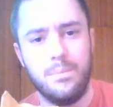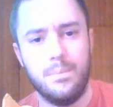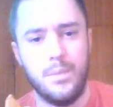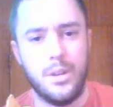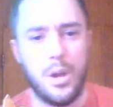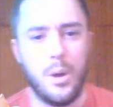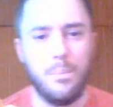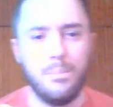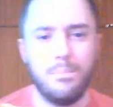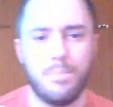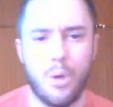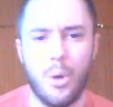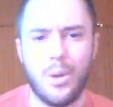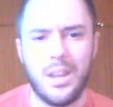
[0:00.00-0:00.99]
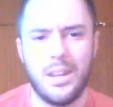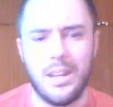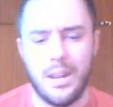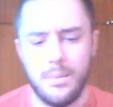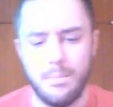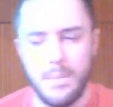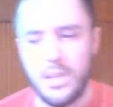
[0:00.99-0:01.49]
you know, broken
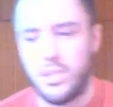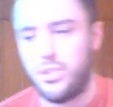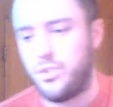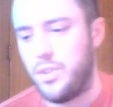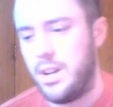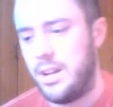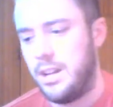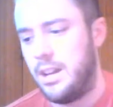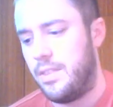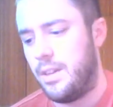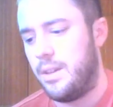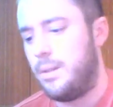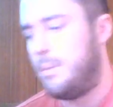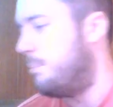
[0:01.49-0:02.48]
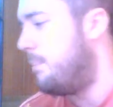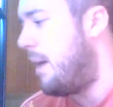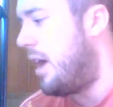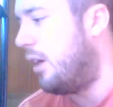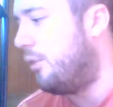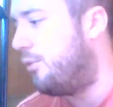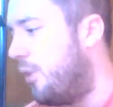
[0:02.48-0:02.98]
and mistreated, and the
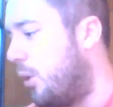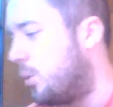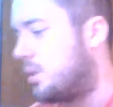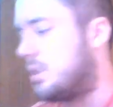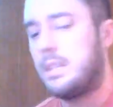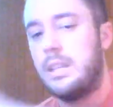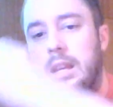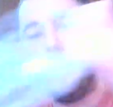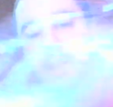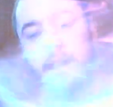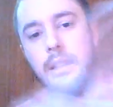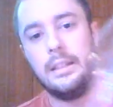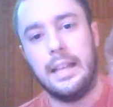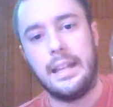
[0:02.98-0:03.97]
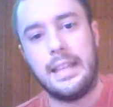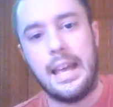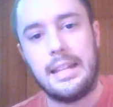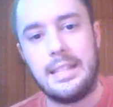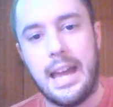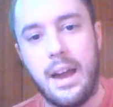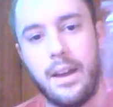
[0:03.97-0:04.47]
mail folks let
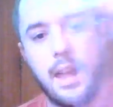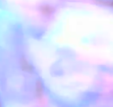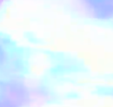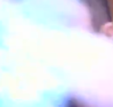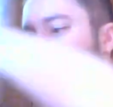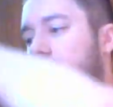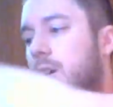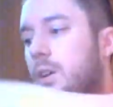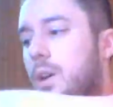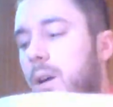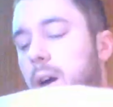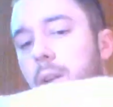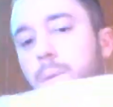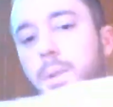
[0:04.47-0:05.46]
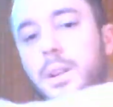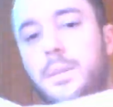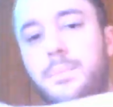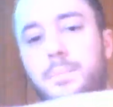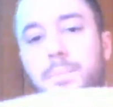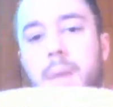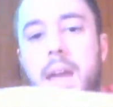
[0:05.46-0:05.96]
that down. I didn't know. I don't want to
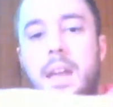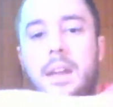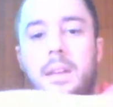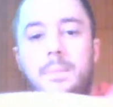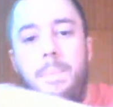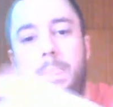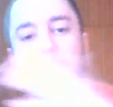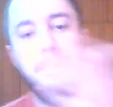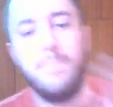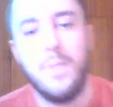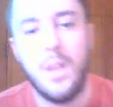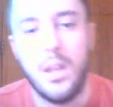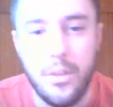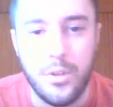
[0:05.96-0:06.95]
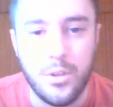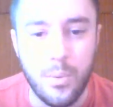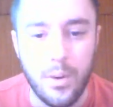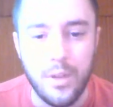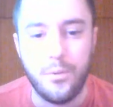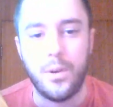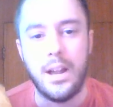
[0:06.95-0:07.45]
pay another
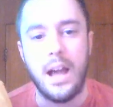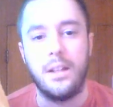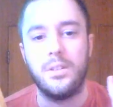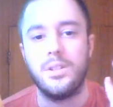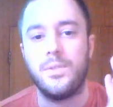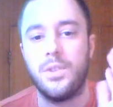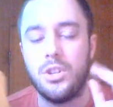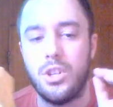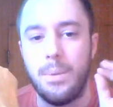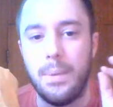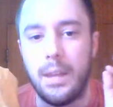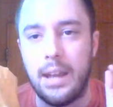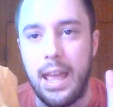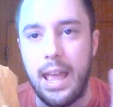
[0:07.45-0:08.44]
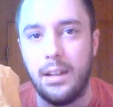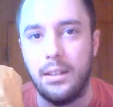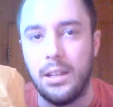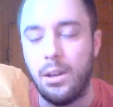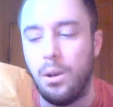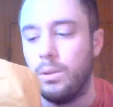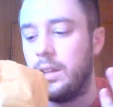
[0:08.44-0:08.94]
$24 for shipping and
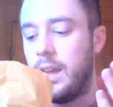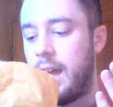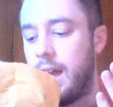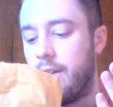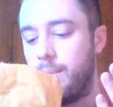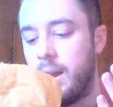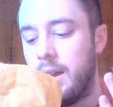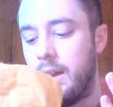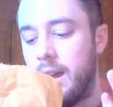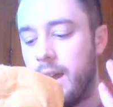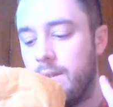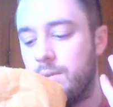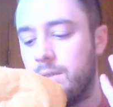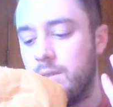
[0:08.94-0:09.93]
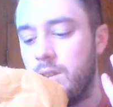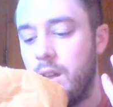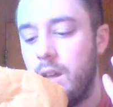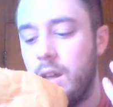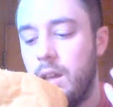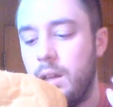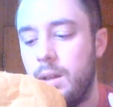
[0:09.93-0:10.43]
handling only to have my knives
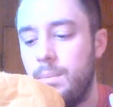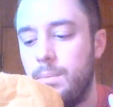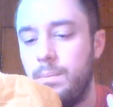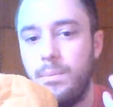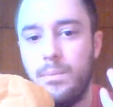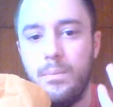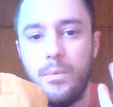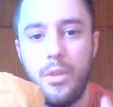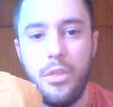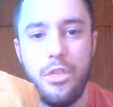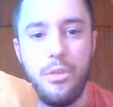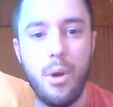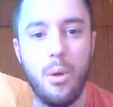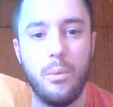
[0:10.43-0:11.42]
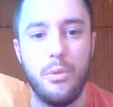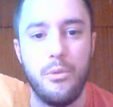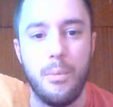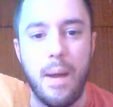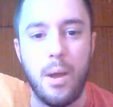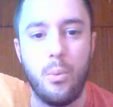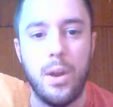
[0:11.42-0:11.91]
thrown through
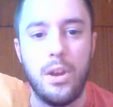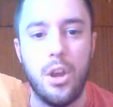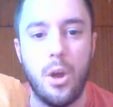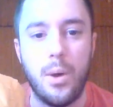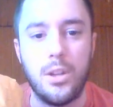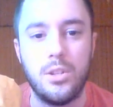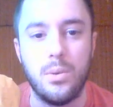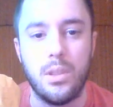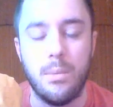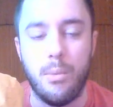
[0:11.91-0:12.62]
my window at 2 in the